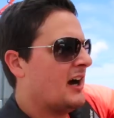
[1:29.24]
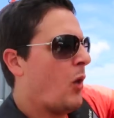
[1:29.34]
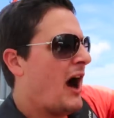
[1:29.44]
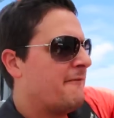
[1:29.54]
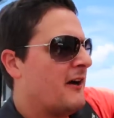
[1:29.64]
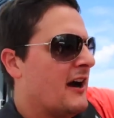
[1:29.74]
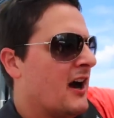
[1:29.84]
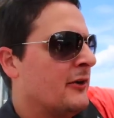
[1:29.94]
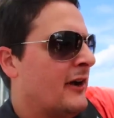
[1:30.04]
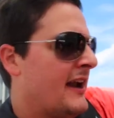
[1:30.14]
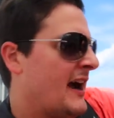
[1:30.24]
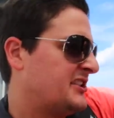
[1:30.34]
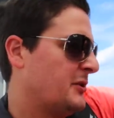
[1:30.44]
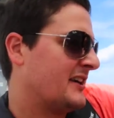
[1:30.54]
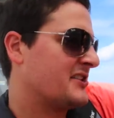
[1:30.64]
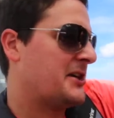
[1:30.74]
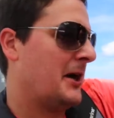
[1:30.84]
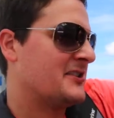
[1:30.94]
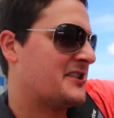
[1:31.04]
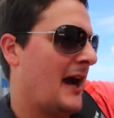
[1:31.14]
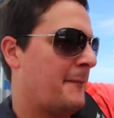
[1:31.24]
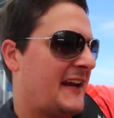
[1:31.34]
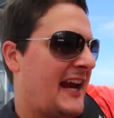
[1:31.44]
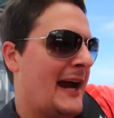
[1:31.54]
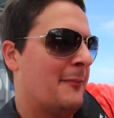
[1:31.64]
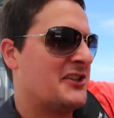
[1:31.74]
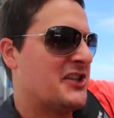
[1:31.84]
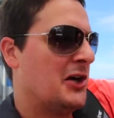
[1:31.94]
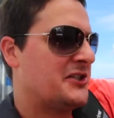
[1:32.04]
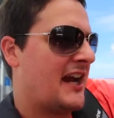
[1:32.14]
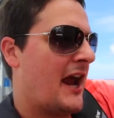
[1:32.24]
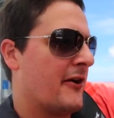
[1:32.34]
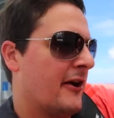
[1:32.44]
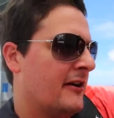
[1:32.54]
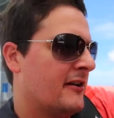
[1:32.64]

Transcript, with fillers: Wi-Fi on right now so we can start and stop the cameras all together.